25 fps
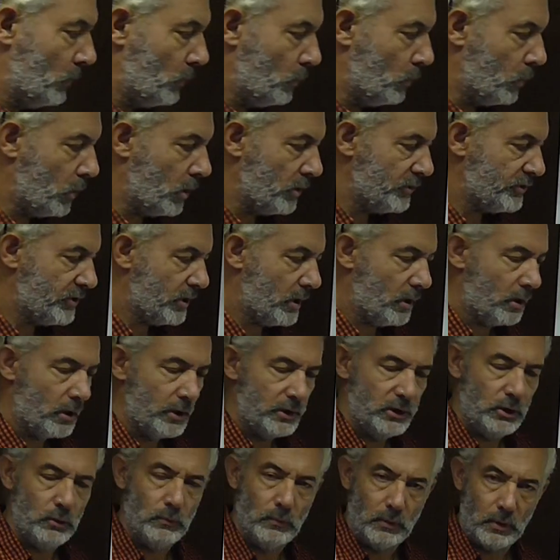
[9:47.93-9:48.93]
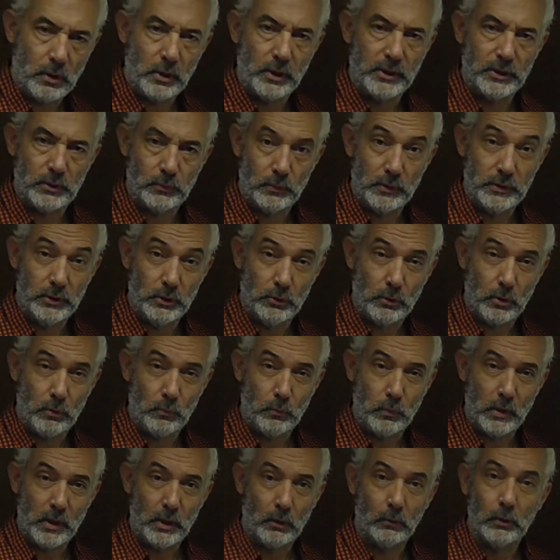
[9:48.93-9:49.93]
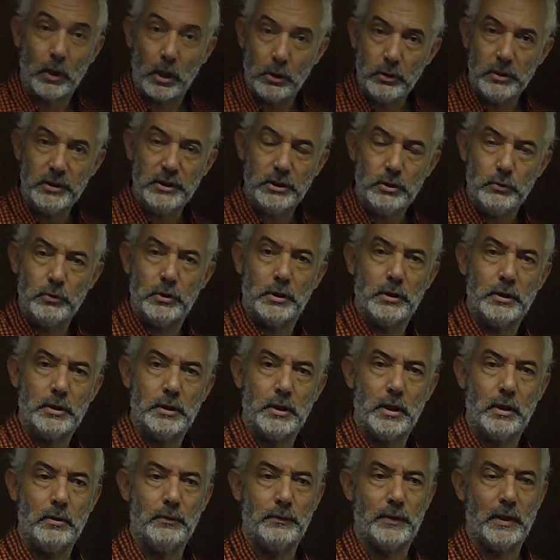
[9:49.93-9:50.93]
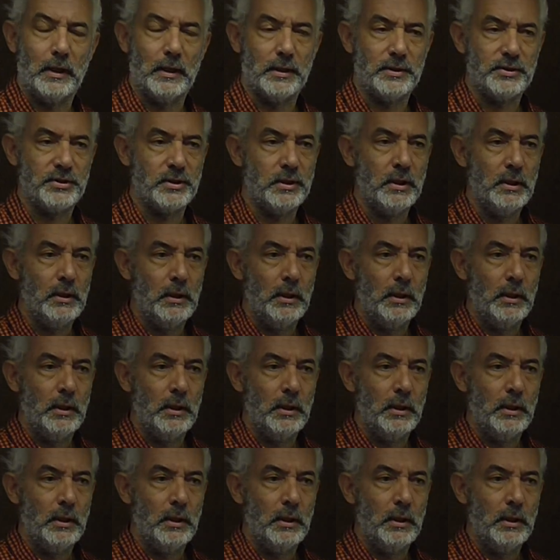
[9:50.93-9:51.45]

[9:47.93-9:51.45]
What are you like when you are well? Only you can know that.